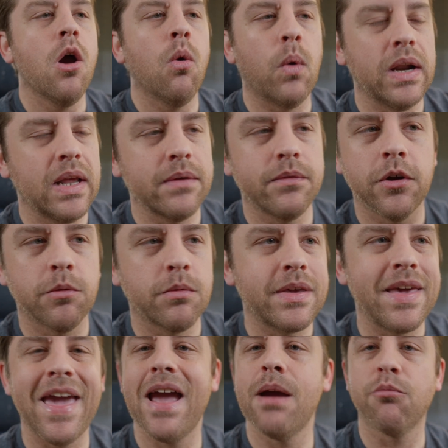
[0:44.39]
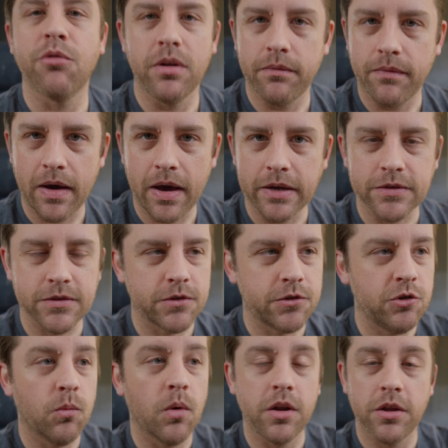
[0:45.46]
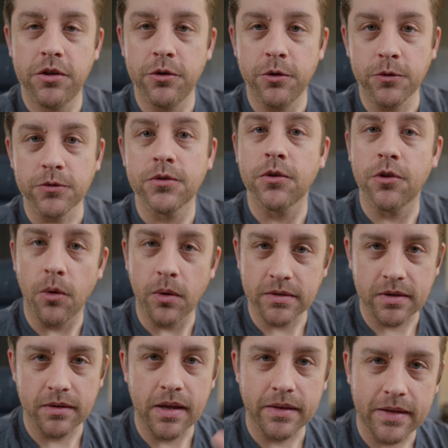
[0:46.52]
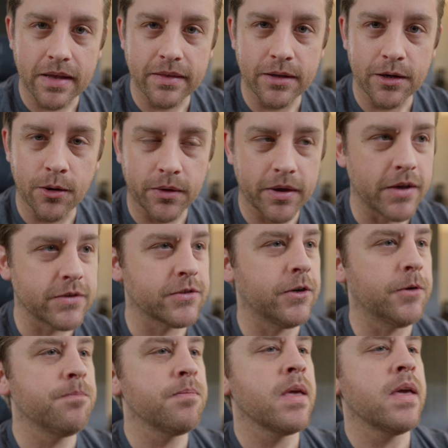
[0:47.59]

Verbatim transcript: whatever camera device you wanna use, go and select that there, okay? So